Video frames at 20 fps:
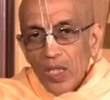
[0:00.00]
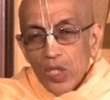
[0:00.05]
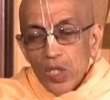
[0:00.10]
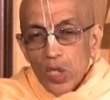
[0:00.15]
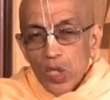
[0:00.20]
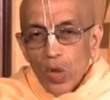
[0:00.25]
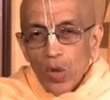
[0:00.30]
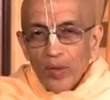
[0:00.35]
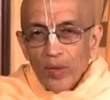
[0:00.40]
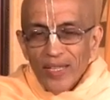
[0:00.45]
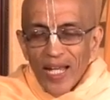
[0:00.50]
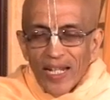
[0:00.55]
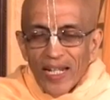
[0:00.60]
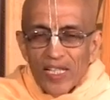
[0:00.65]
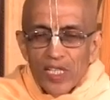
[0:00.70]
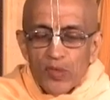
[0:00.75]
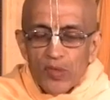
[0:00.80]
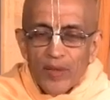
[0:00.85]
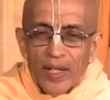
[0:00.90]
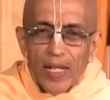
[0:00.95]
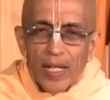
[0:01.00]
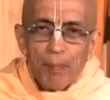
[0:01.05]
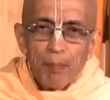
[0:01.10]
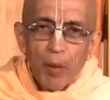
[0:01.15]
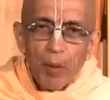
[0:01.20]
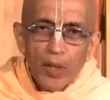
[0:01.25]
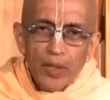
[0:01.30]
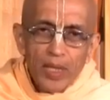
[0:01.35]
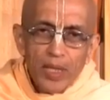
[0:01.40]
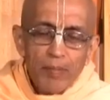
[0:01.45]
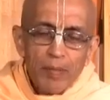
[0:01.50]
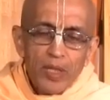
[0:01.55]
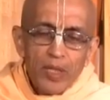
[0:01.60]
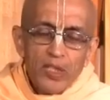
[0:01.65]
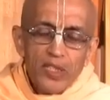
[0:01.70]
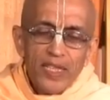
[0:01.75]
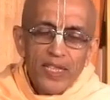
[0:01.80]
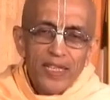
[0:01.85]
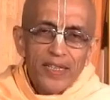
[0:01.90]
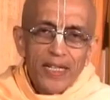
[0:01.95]
So that is very important
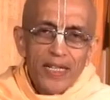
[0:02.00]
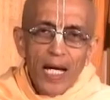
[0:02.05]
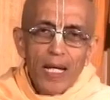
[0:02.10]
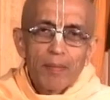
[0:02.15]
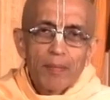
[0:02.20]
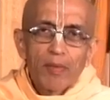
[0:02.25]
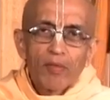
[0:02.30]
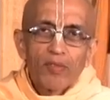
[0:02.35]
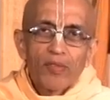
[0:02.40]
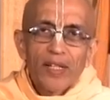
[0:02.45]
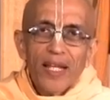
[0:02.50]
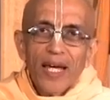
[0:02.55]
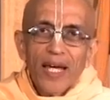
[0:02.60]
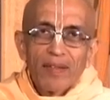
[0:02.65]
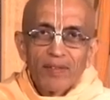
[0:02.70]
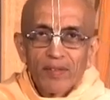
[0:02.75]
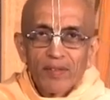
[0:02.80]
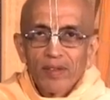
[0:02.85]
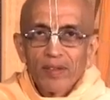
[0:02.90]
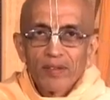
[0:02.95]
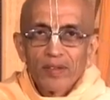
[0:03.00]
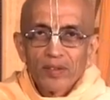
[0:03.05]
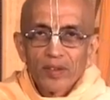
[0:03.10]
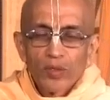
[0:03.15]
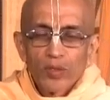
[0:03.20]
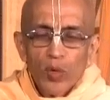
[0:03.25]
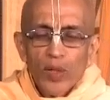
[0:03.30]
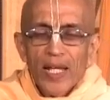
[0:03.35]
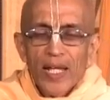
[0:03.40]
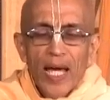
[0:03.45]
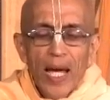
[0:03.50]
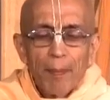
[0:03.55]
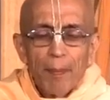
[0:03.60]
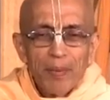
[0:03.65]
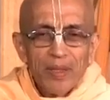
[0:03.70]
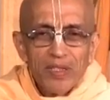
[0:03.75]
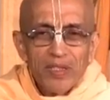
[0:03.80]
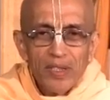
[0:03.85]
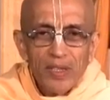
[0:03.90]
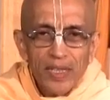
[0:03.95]
because at the time of death, what
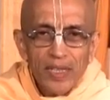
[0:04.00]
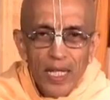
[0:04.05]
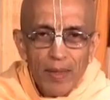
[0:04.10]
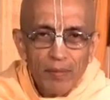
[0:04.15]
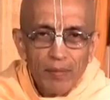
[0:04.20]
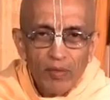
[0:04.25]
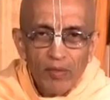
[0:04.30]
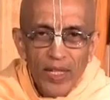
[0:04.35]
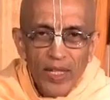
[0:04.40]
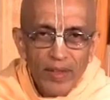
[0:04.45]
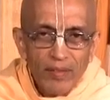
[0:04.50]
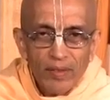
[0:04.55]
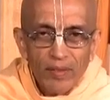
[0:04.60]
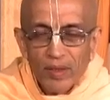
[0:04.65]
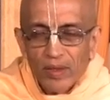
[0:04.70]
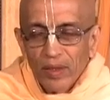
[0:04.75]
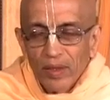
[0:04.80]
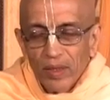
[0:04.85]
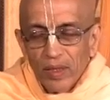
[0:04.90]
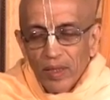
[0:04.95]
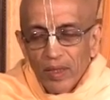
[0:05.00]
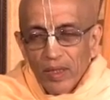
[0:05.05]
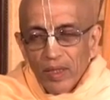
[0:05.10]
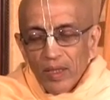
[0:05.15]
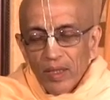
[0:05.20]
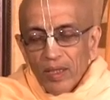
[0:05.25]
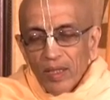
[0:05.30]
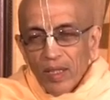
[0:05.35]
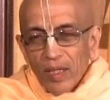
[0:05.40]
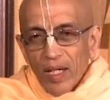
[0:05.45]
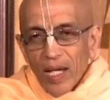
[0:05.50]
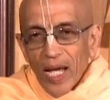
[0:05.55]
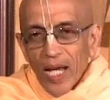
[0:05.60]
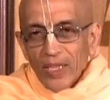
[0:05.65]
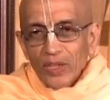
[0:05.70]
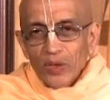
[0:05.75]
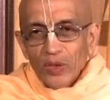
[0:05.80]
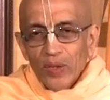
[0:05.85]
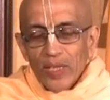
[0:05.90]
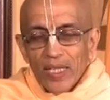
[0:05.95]
happens at the time of death?
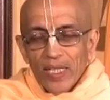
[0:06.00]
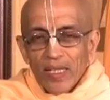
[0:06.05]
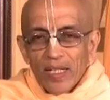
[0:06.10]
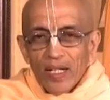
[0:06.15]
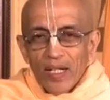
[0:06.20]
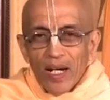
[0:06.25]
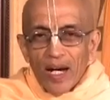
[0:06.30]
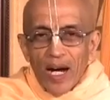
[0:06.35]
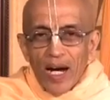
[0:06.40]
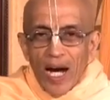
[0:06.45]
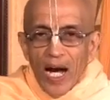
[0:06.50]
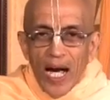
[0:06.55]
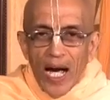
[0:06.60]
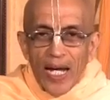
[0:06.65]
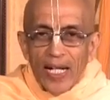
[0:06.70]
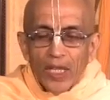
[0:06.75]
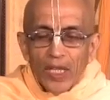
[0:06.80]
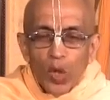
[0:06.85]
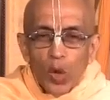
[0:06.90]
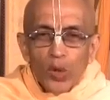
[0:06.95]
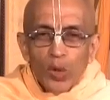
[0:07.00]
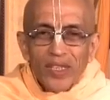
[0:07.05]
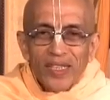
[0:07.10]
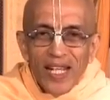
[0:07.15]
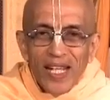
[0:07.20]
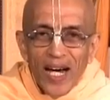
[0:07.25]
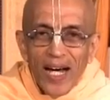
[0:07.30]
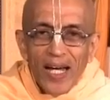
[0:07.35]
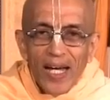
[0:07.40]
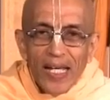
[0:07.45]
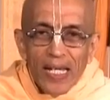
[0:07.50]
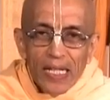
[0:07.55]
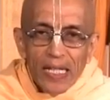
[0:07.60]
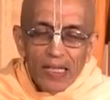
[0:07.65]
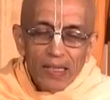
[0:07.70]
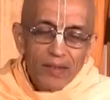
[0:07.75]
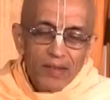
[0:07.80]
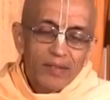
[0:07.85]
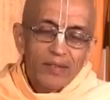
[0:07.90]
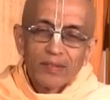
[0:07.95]
Actually, I don't
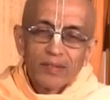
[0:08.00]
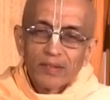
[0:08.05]
die,